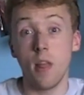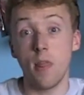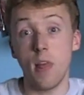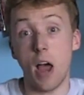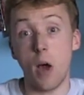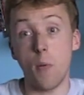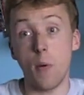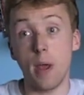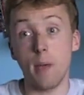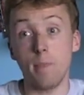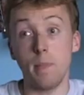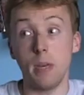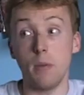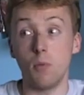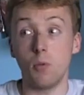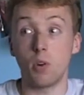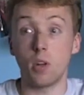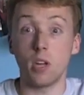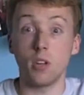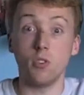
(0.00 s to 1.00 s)
That way
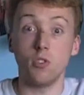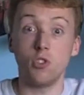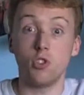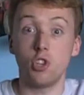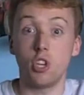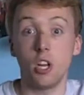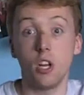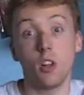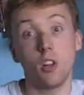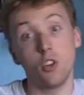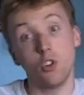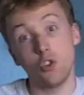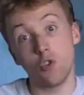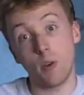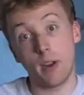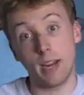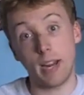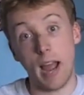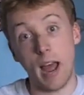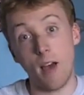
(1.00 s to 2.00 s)
people can chill and
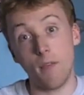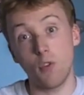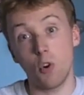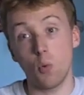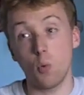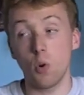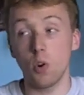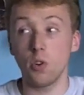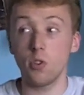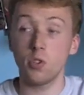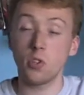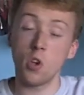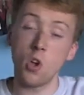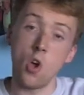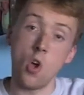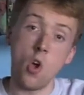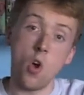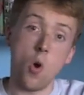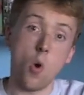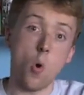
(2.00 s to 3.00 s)
drink afterwards,
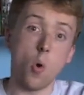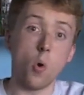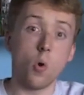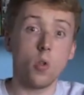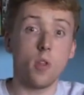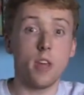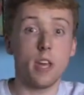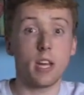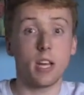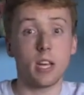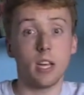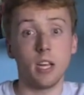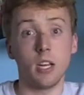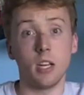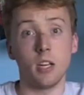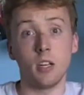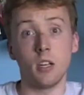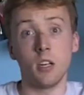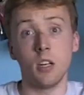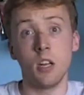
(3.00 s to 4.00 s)
or they
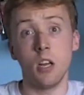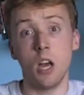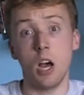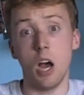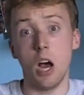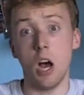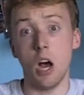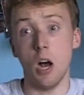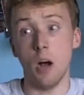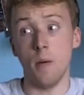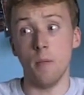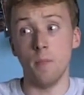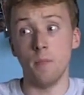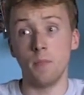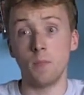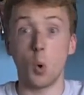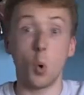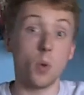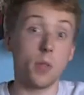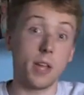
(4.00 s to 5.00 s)
can
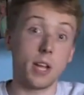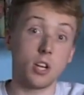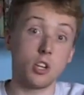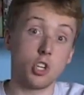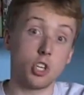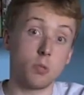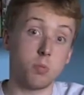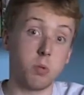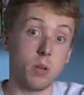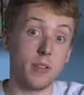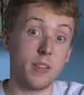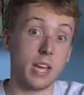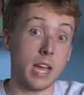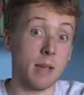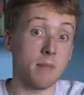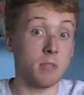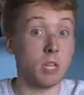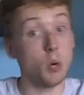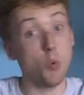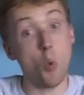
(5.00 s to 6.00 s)
just play the
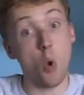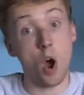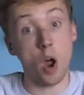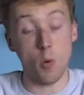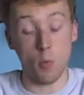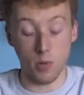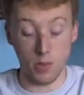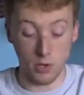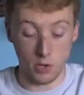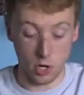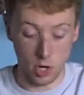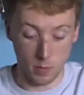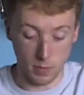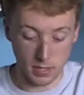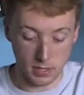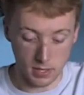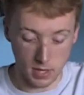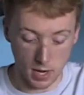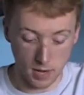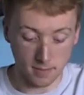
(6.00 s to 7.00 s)
games they want when the
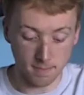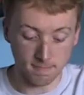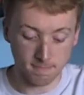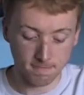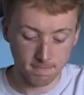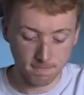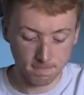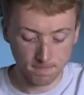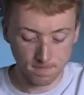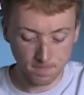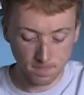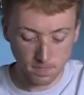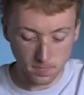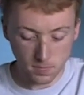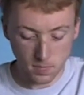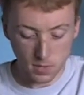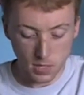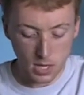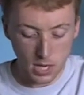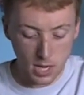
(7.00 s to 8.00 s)
tournament's done.
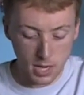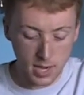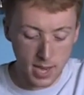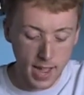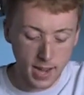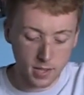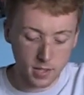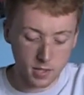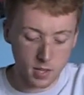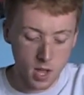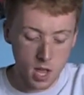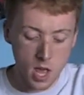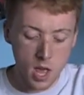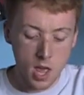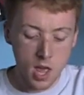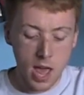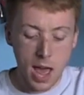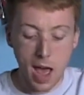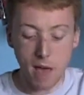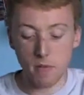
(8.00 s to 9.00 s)
Next,
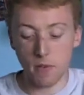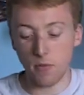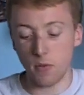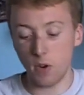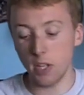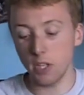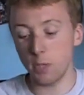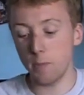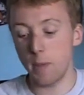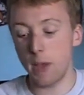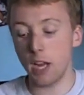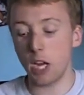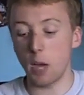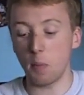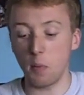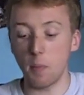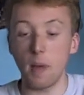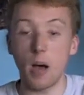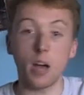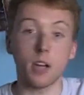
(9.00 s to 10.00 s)
have your friends pay a
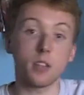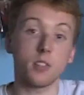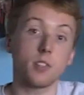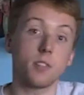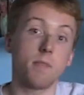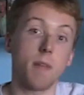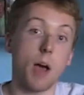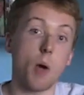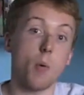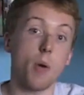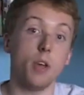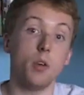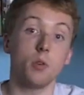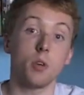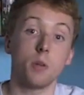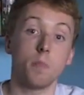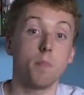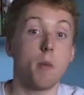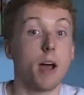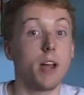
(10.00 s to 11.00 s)
couple bucks. That way you
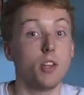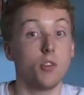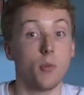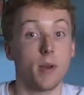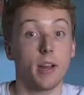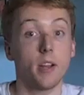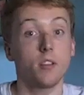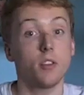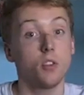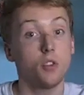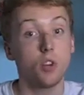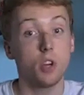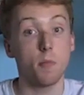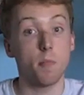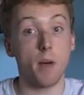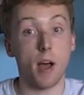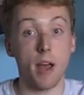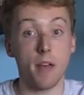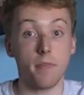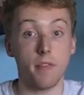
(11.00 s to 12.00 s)
can buy drinks and you
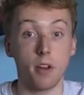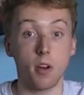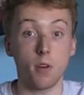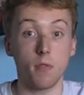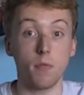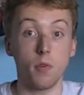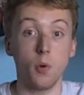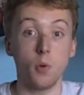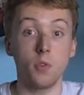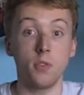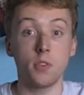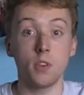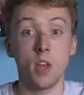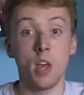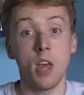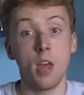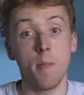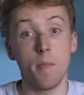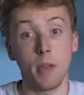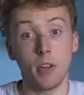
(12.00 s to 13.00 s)
can buy finger foods.
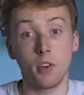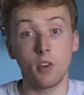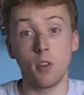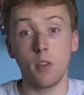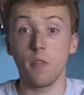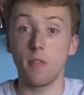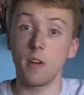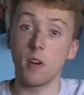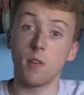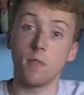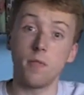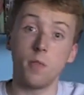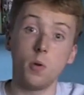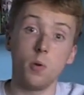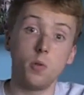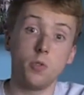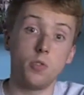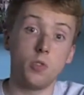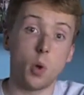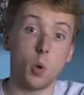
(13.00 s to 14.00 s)
Make sure the finger
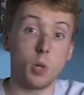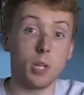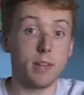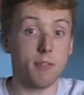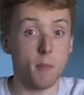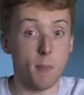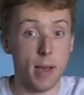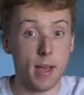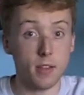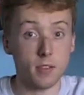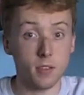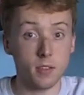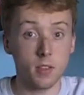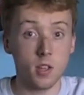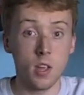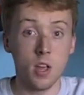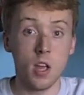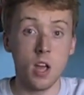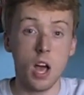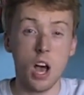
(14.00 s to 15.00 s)
foods don't leave a mess.
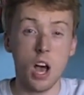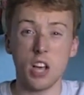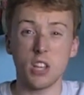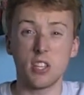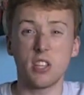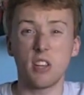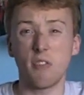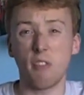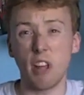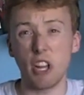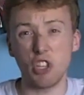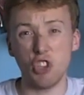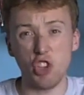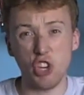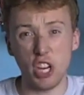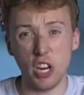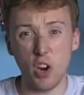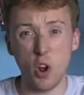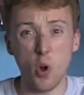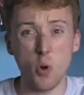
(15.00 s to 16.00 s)
Stuff like
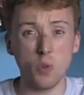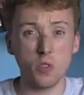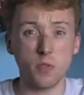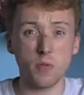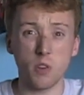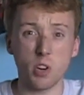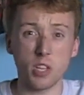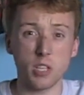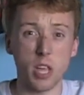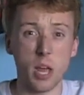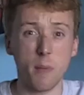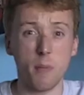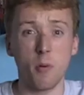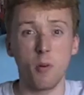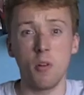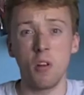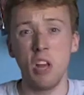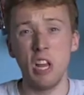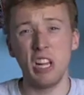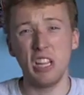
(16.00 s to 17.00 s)
Cheetos, for
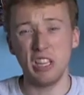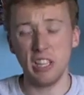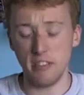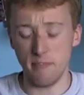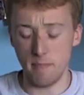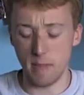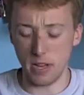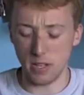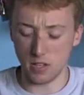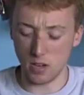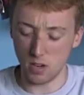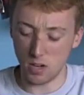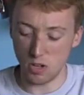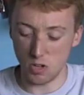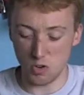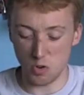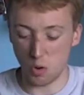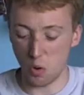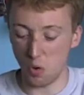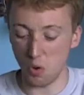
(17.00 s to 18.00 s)
example, leave mess on
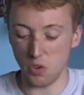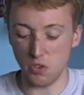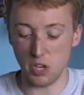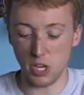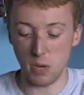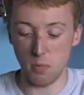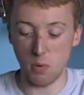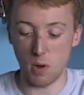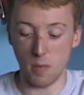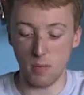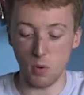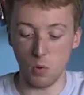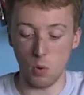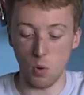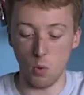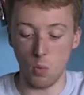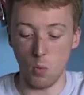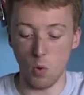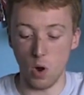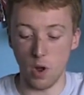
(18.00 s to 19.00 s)
controllers that you probably
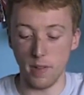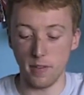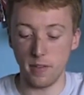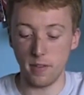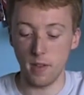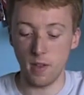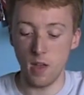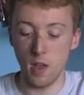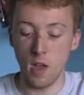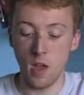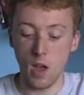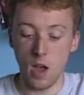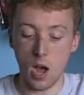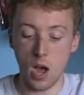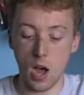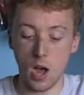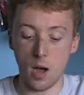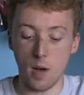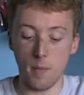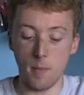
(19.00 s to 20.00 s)
won't want.
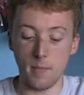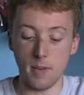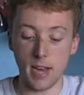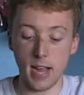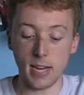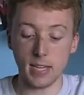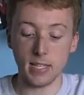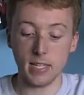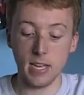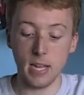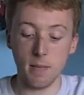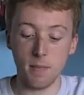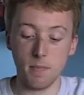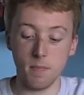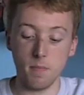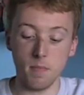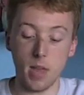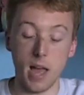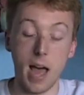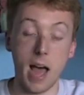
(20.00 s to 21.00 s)
Next tip,
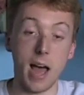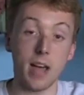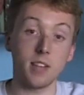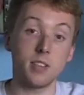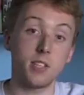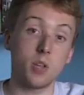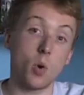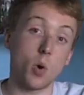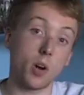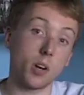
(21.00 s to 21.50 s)
as the